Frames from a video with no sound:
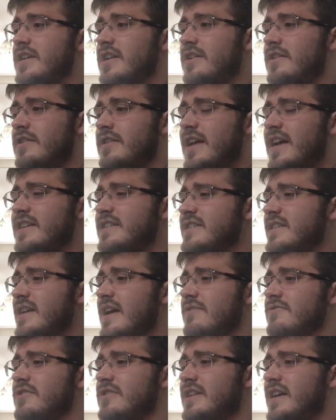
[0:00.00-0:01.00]
That
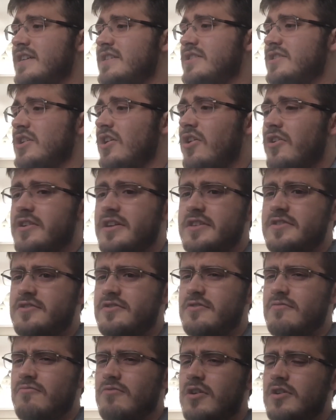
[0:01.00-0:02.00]
sounds like that's targeted to
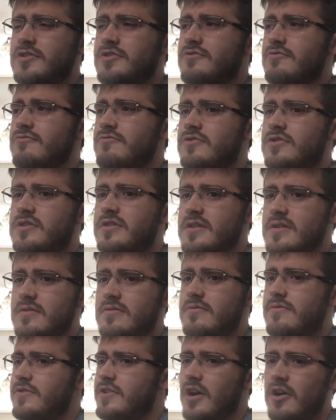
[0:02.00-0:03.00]
the ones who
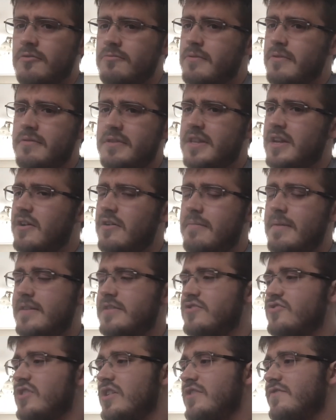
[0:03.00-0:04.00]
don't really know about
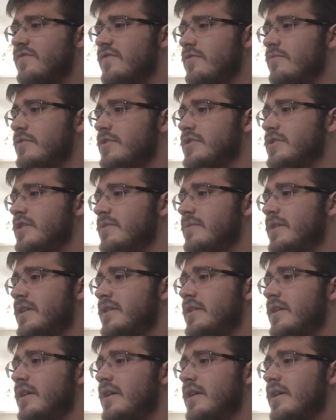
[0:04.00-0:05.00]
the Transformers. I
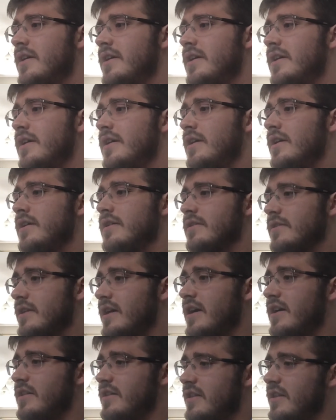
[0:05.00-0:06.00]
mean,
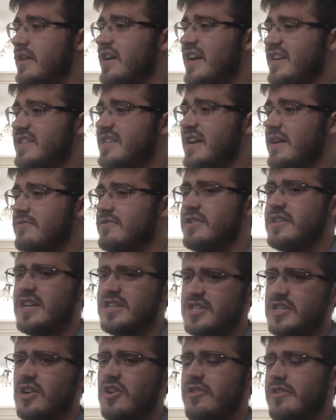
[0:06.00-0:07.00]
that sounds like
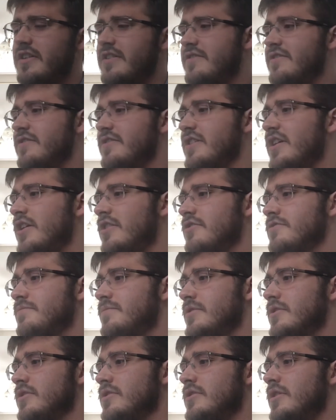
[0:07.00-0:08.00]
that's targeted to those,
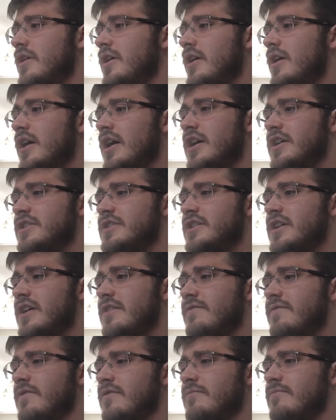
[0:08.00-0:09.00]
but I'd
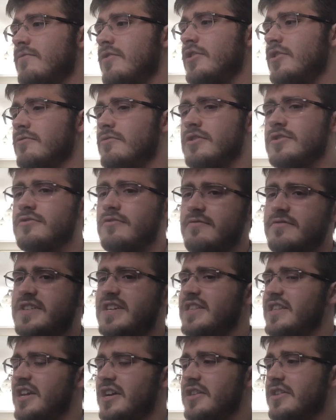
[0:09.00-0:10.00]
say from ones who have
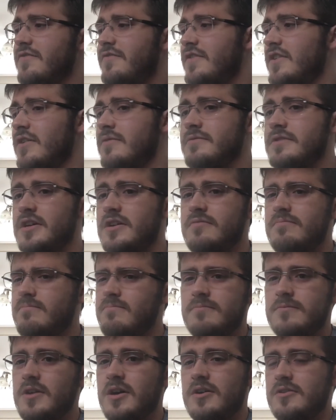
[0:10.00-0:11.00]
seen the other films, I'm
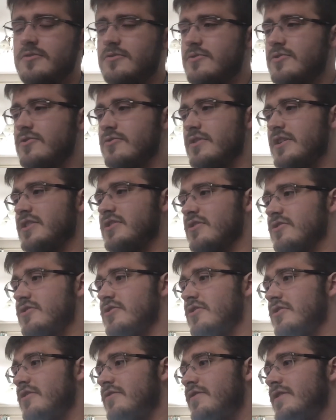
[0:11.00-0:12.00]
not sure that's not
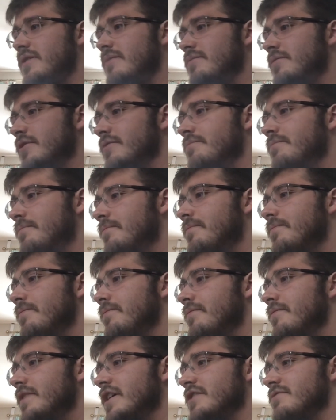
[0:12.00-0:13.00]
targeted for them, but
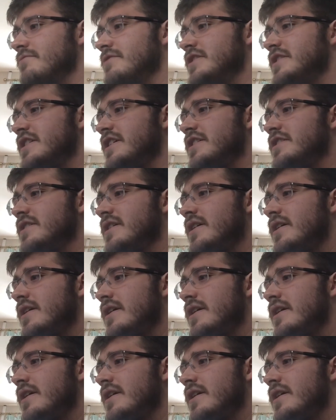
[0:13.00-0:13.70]
that's what it says.